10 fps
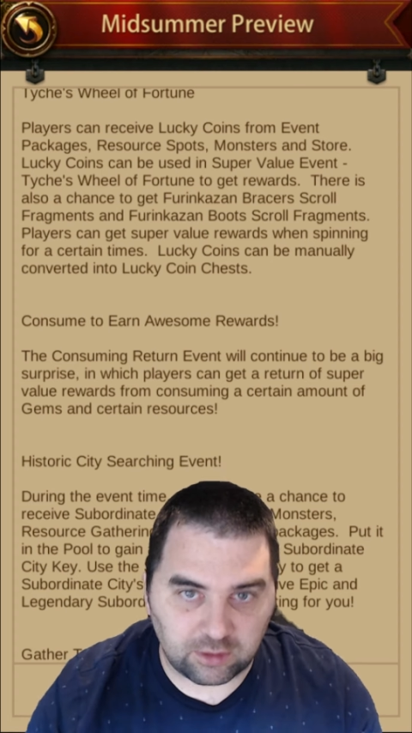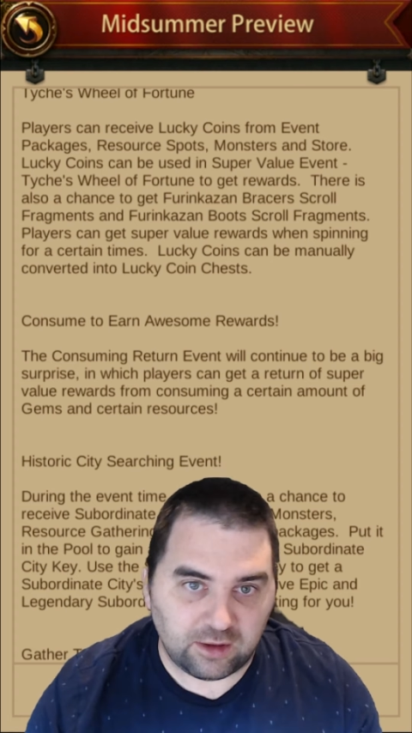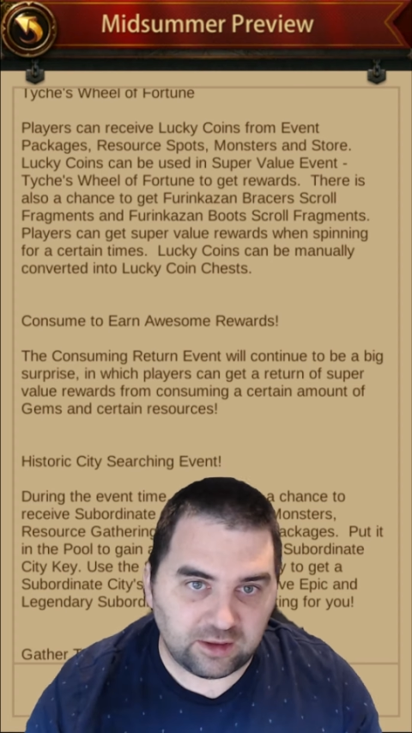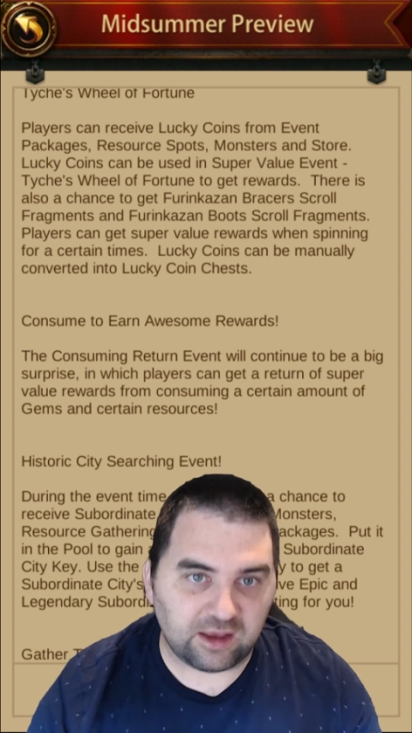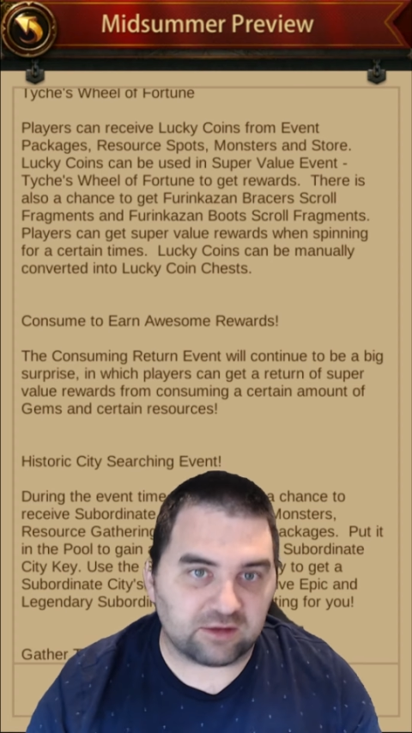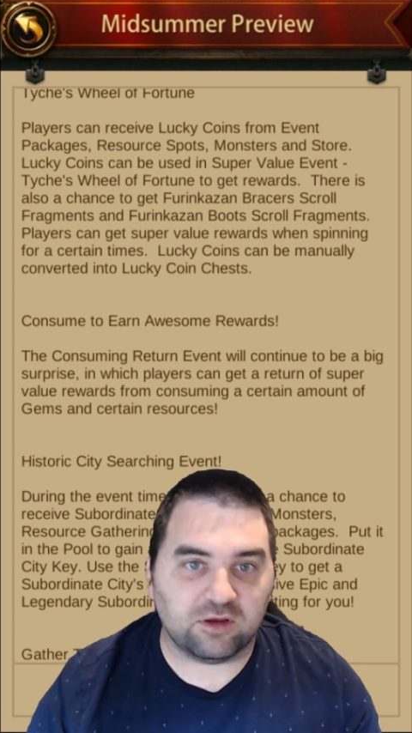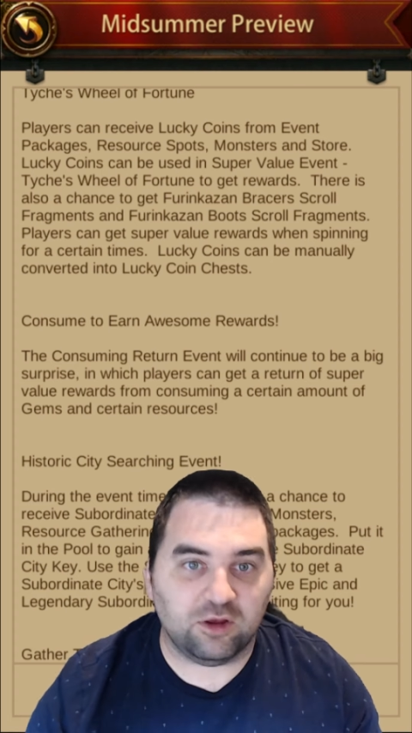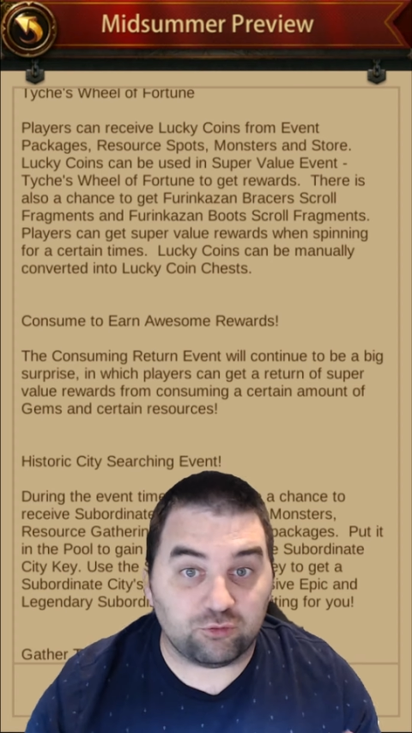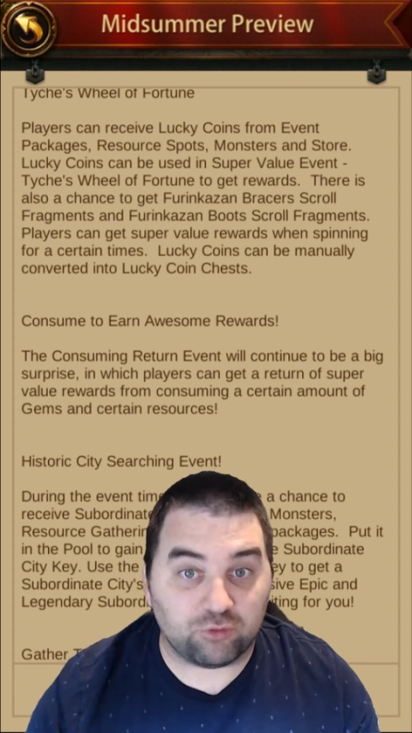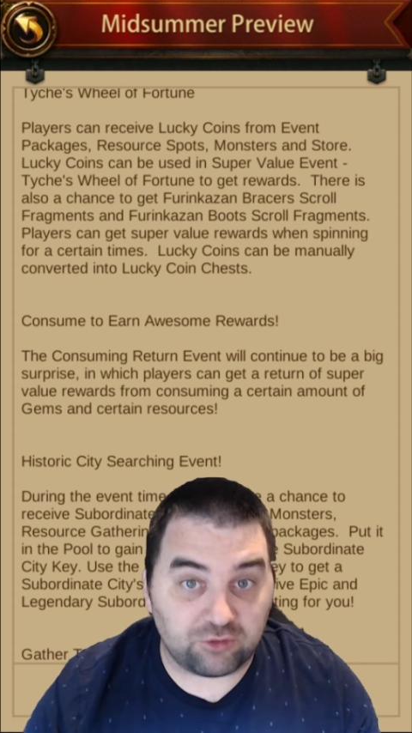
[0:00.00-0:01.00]
Yes,
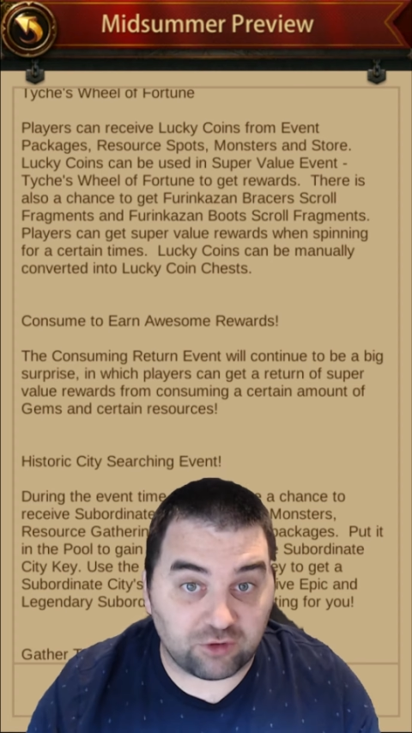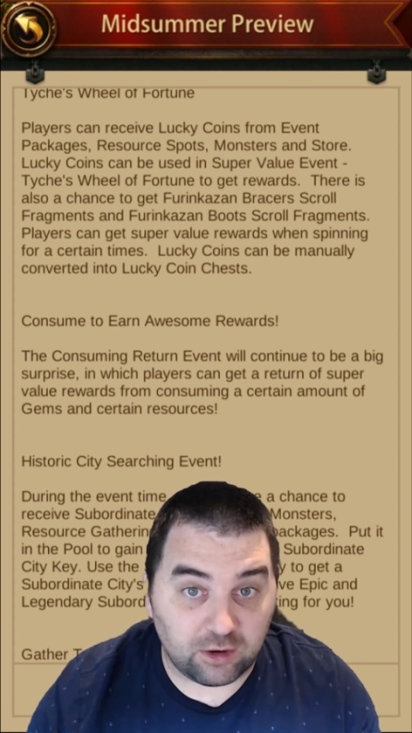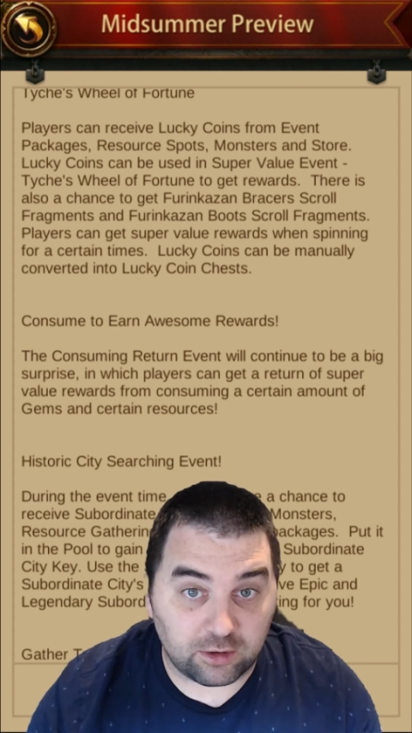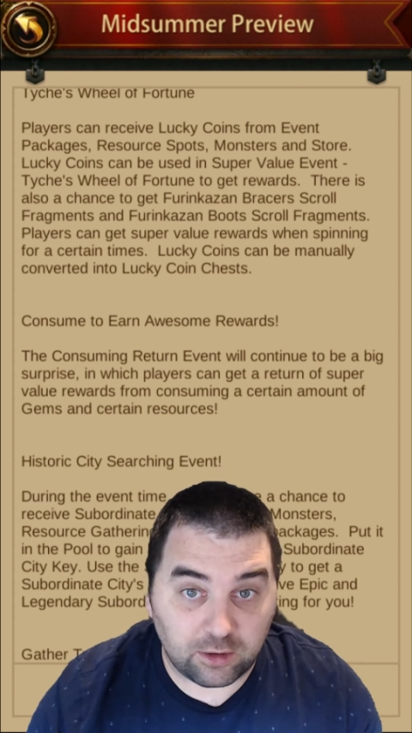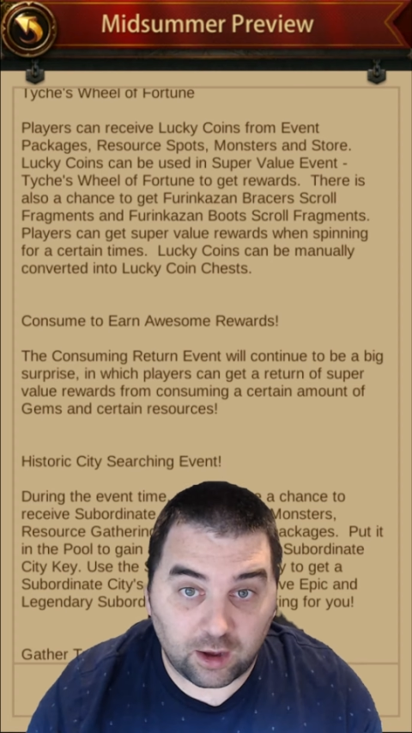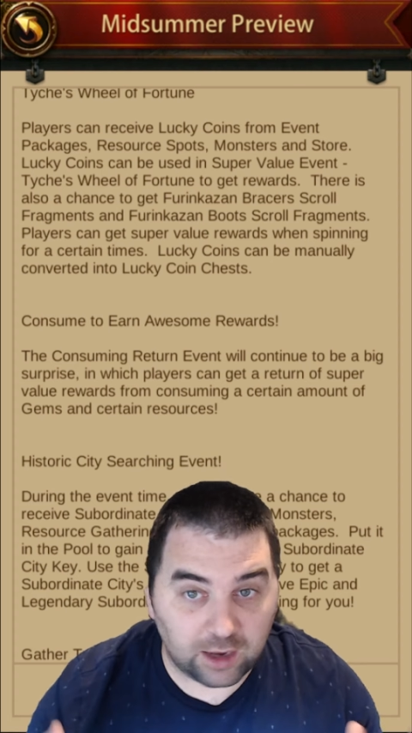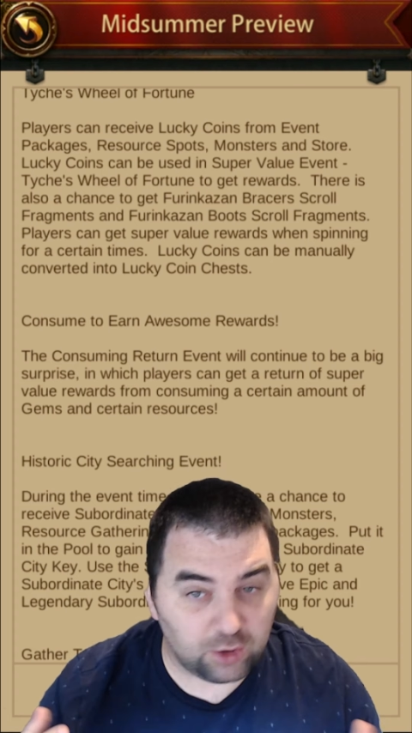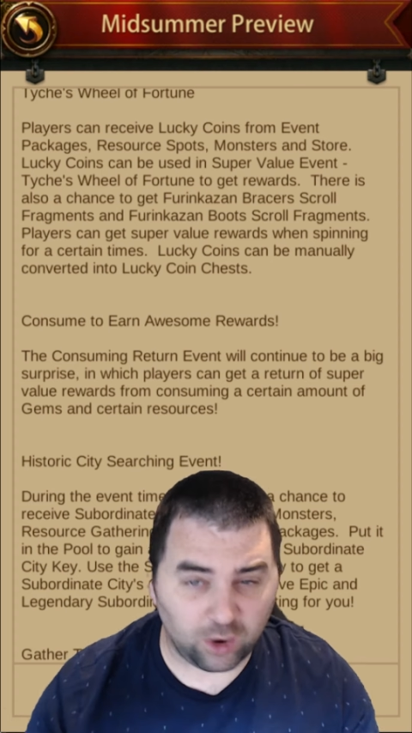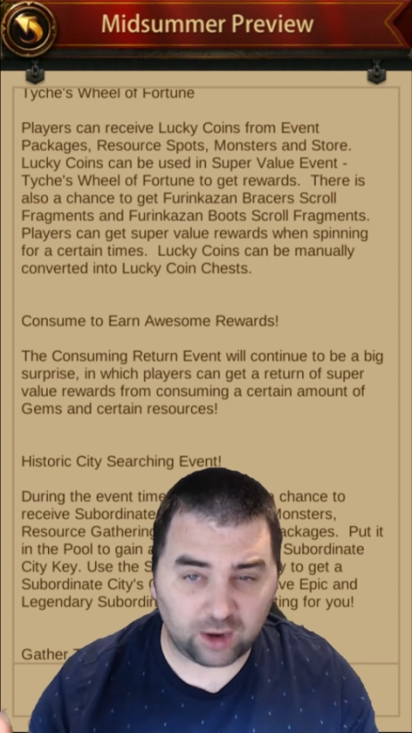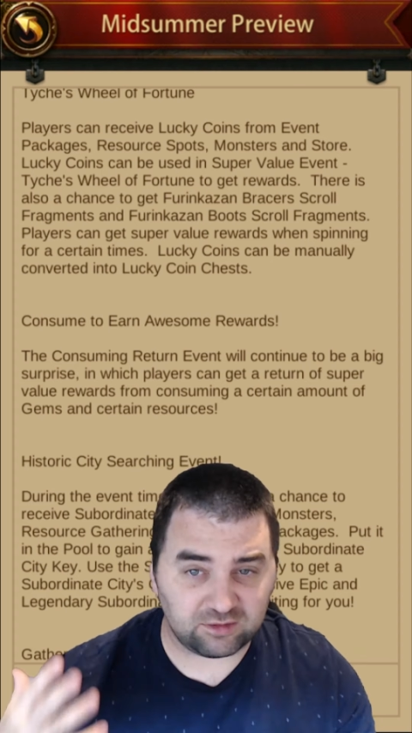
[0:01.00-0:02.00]
Trajan. I know
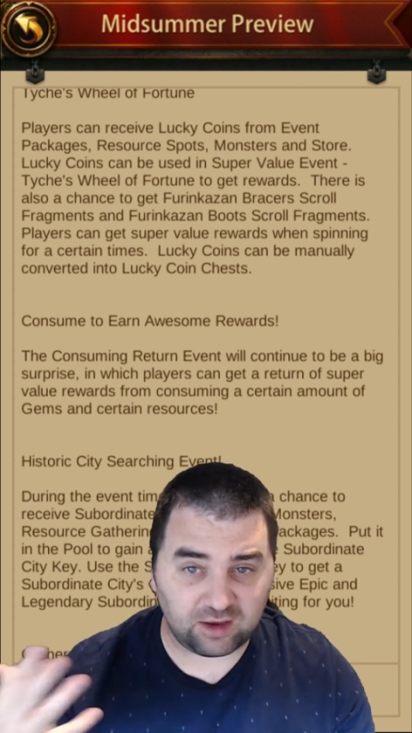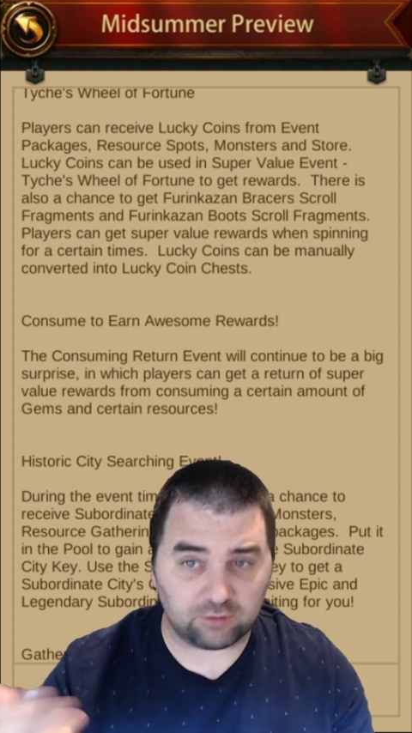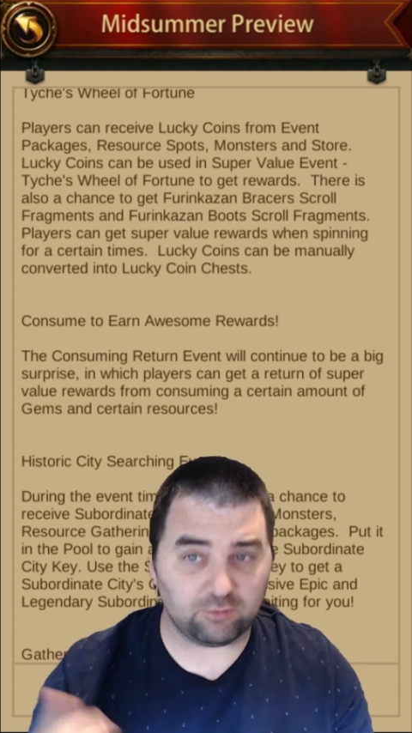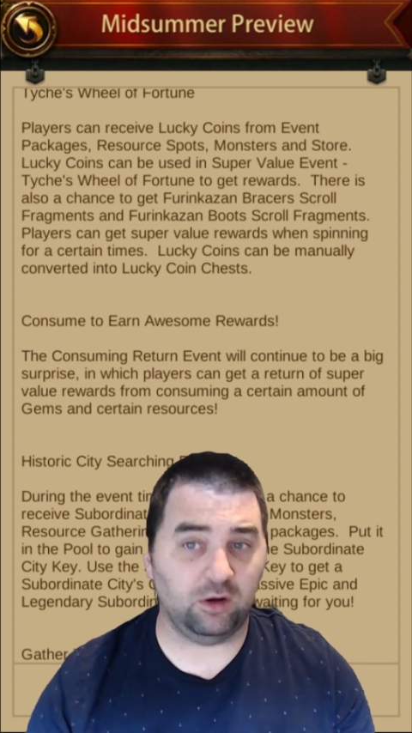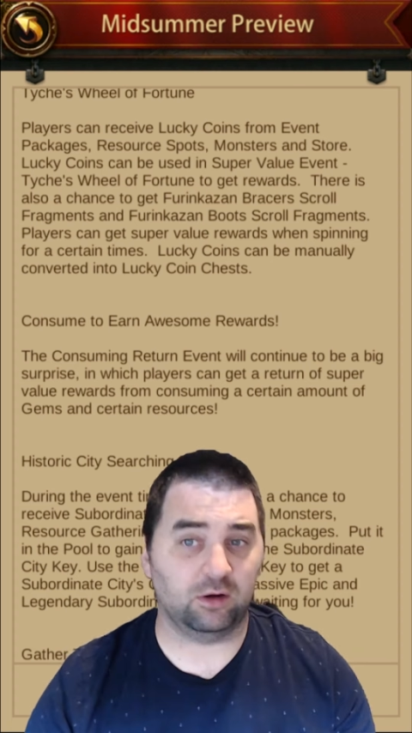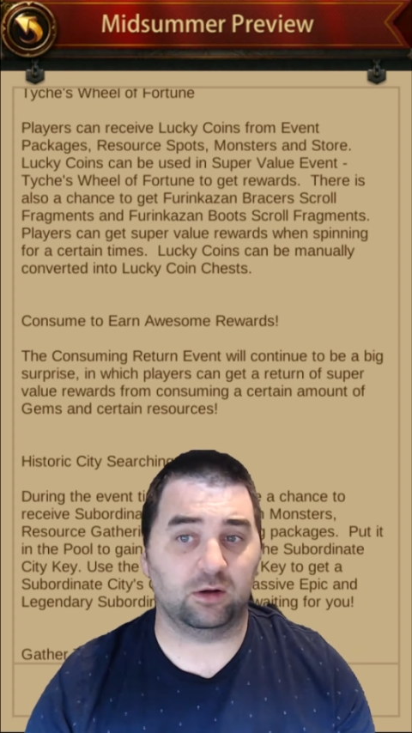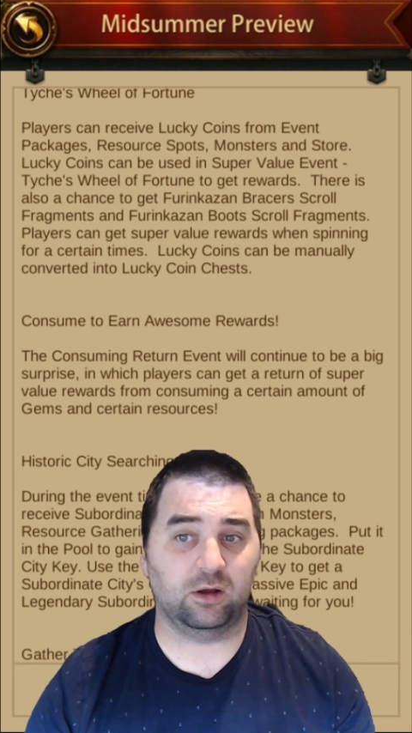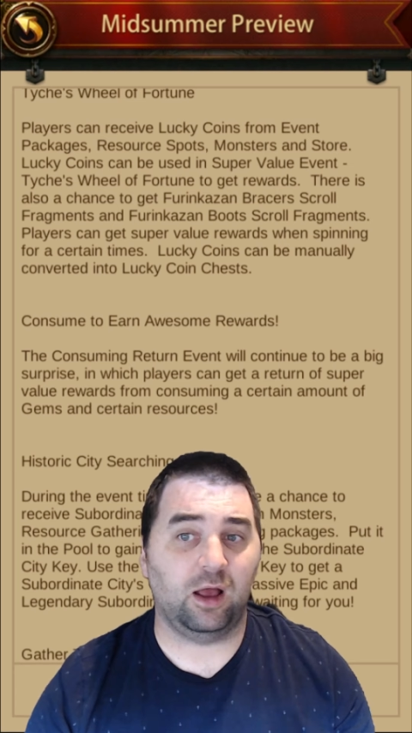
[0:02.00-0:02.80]
I say it wrong.